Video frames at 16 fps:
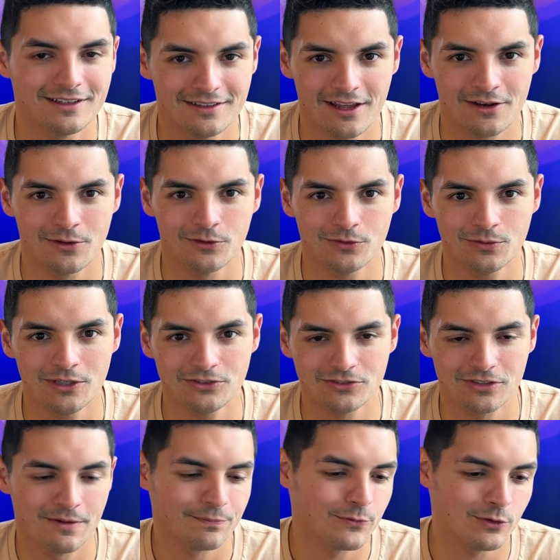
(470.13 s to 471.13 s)
Nintendo
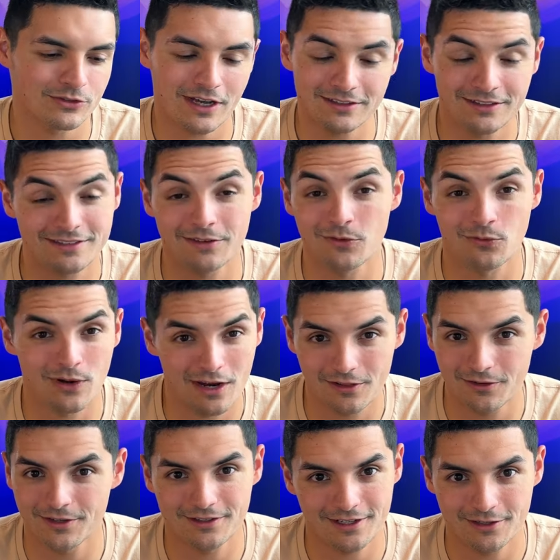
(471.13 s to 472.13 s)
Switch, which I just have the
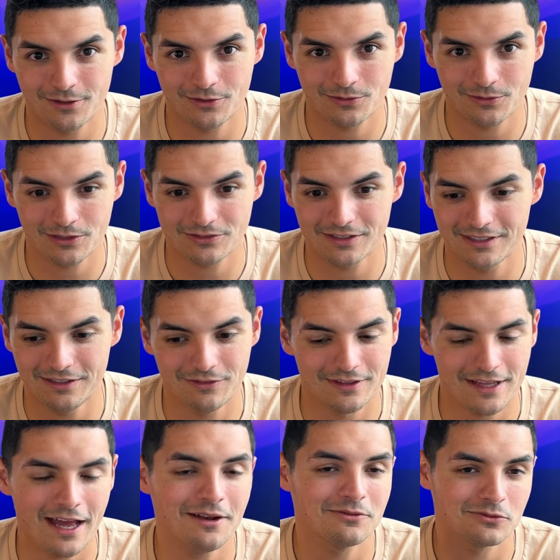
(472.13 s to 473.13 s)
regular Nintendo Switch, and even
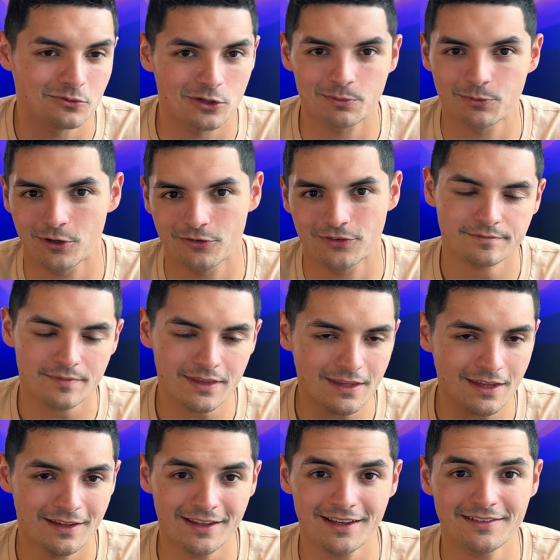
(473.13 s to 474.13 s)
that worked perfect.
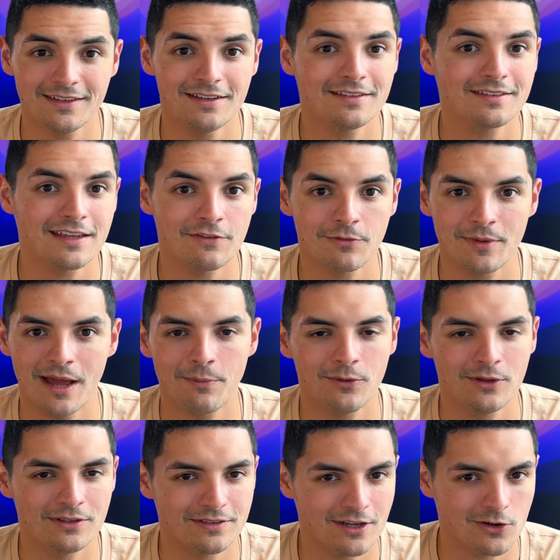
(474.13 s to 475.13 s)
Like I said, this came from Apple
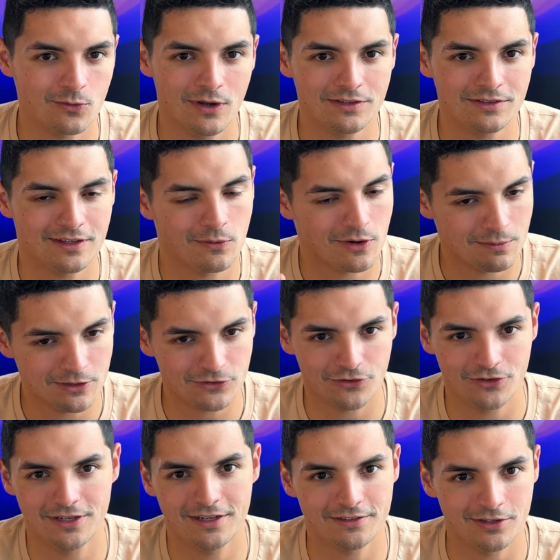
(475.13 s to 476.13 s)
Insider Wesley. I want to make sure
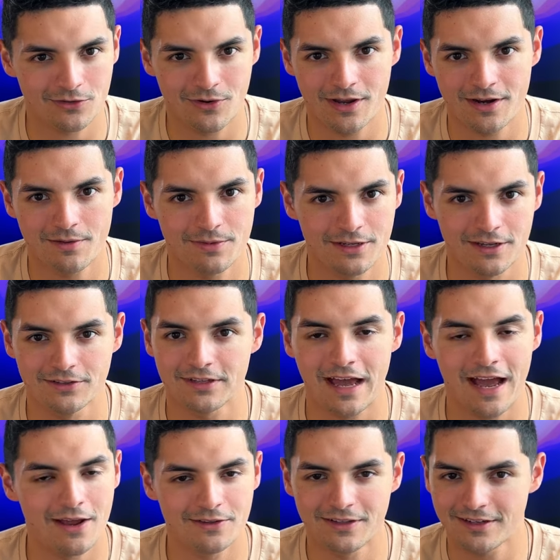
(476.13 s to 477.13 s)
he gets the credit because
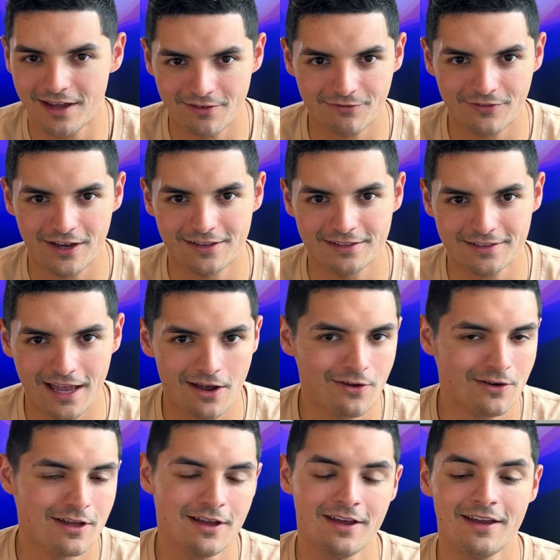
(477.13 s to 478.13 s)
I did not find this
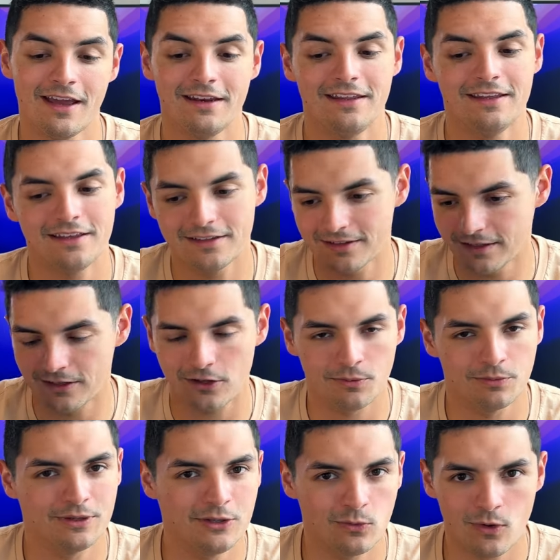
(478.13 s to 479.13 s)
out, and he did a
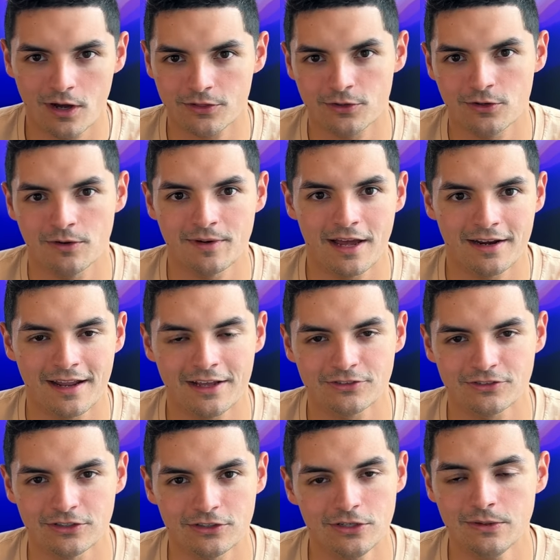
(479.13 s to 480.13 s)
complete walkthrough on how to
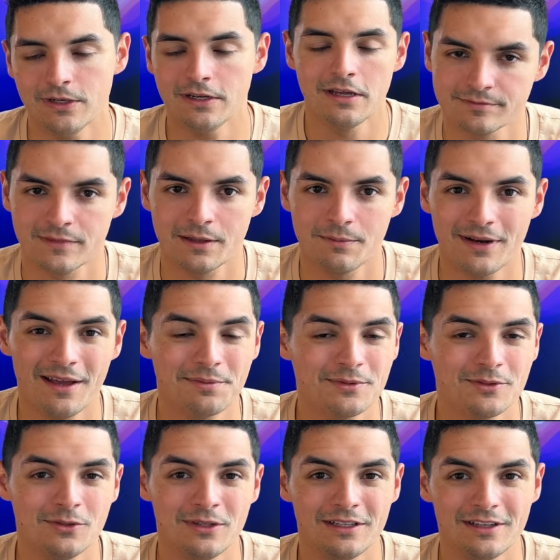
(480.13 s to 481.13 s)
actually do it. But I
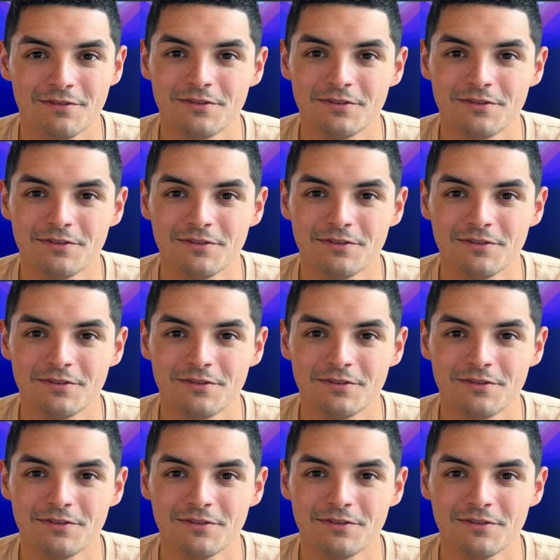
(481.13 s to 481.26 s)
absolutely love